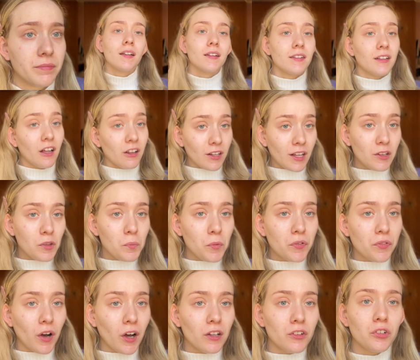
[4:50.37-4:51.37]
Now let's move
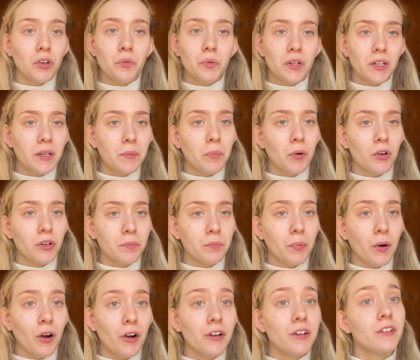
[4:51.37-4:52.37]
on to a really important
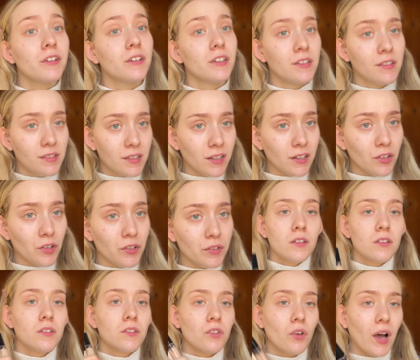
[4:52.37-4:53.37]
part, concealer.
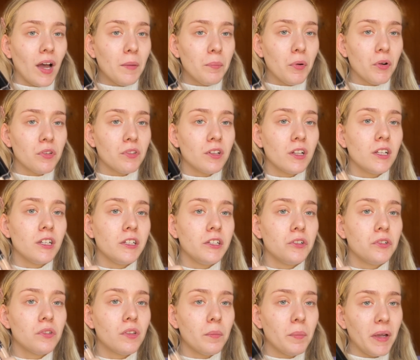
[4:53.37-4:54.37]
So I personally
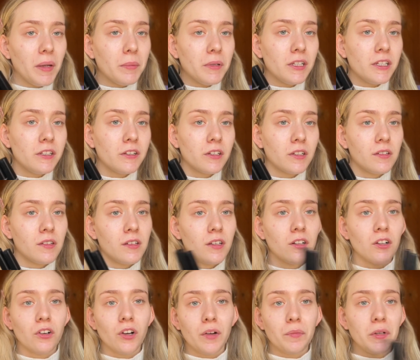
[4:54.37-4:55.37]
use the Maybelline
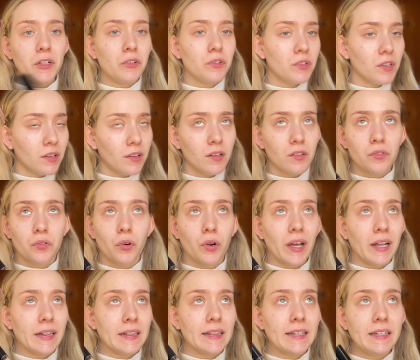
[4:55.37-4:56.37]
concealer. I've been using this for
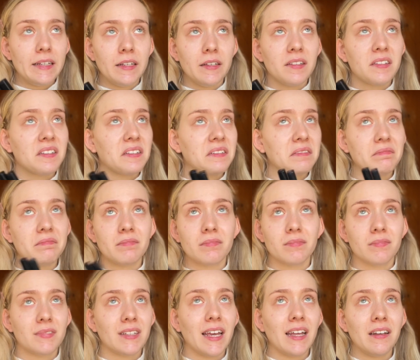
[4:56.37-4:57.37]
at least
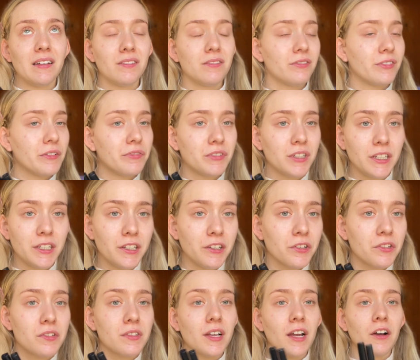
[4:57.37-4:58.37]
10, 15
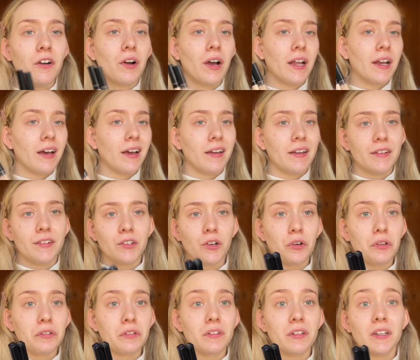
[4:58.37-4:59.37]
years now, and I
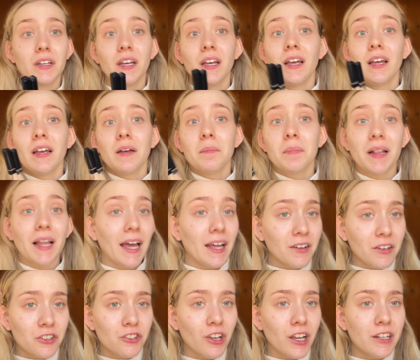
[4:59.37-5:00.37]
don't plan
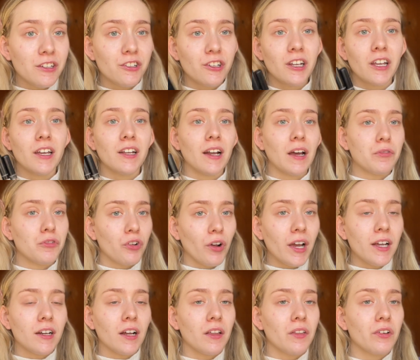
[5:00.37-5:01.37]
on changing it. I've
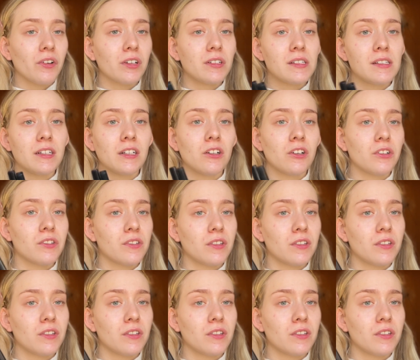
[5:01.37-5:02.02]
tried other concealers.